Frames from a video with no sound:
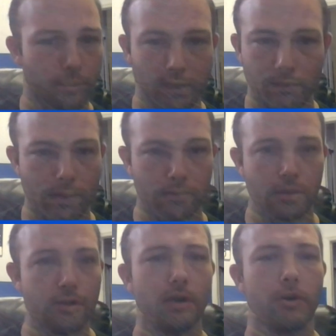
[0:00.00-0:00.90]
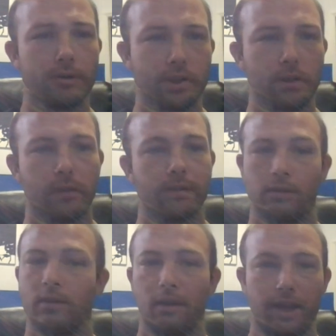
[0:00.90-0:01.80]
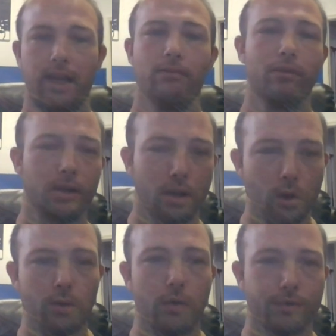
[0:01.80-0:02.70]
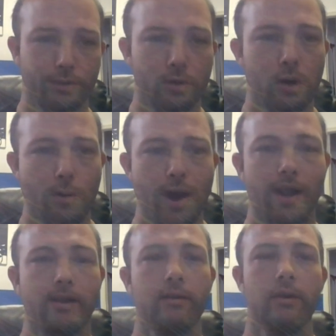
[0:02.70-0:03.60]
whether it's a good or a service. A handwritten note goes a long way.